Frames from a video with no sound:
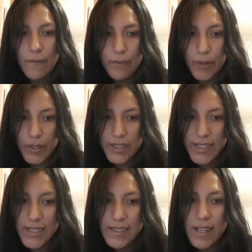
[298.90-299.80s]

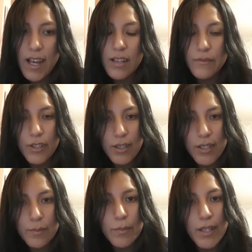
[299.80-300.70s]
40th
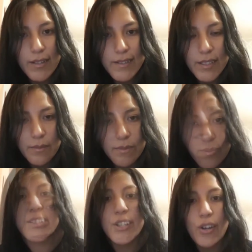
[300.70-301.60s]
alveolar plosive.
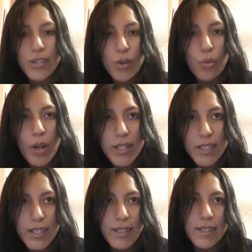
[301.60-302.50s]
The other one
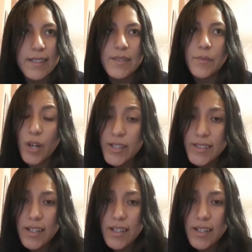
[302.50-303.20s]
is voiced